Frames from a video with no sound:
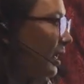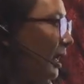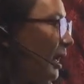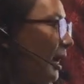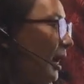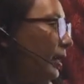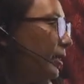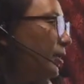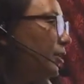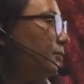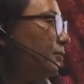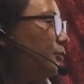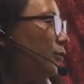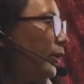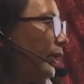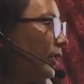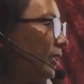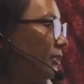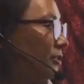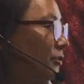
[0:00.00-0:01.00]
Another point
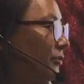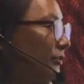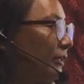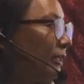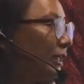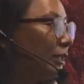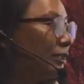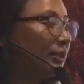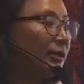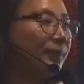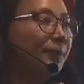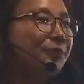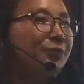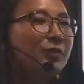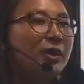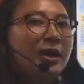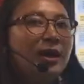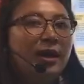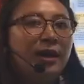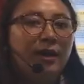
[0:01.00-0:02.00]
is religion.
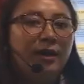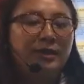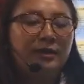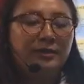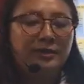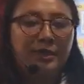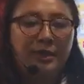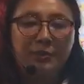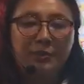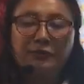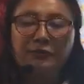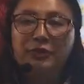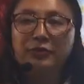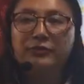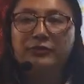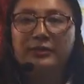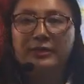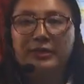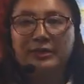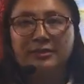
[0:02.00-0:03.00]
Some of the
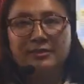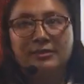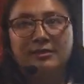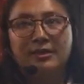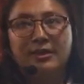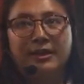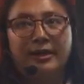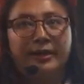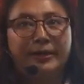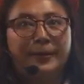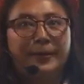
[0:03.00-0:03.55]
religions like